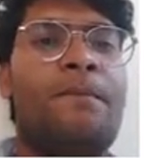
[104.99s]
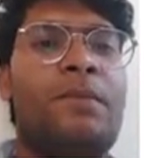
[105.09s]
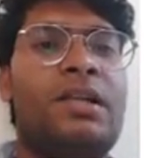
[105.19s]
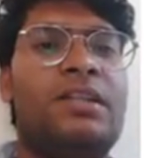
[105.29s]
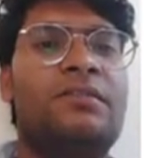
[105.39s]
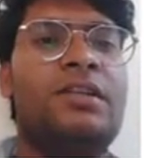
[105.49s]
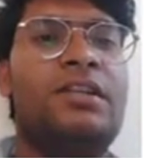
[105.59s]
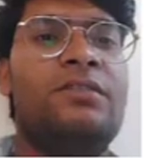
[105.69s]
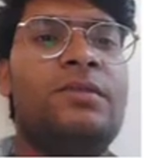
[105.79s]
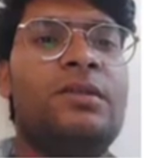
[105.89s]
magnify
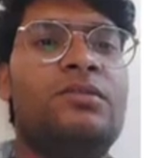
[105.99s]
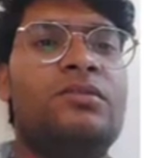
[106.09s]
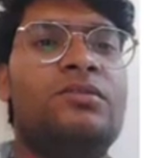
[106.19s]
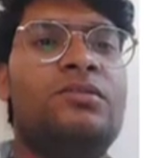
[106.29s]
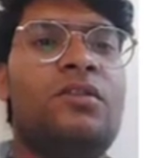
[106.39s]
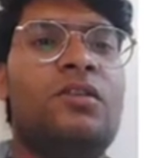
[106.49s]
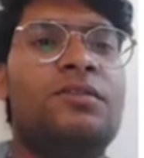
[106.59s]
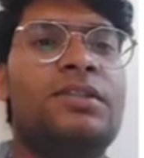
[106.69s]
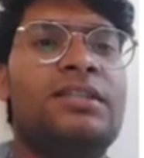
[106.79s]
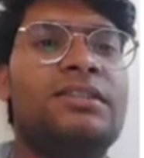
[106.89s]
effect
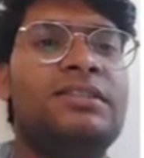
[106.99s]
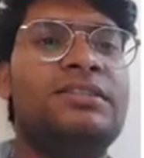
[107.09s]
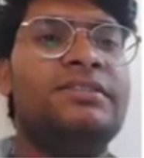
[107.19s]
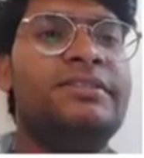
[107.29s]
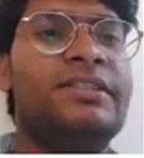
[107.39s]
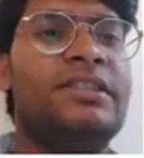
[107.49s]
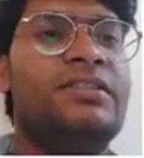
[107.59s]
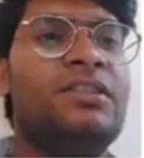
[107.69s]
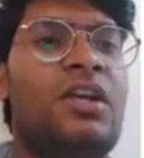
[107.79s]
of chances in sales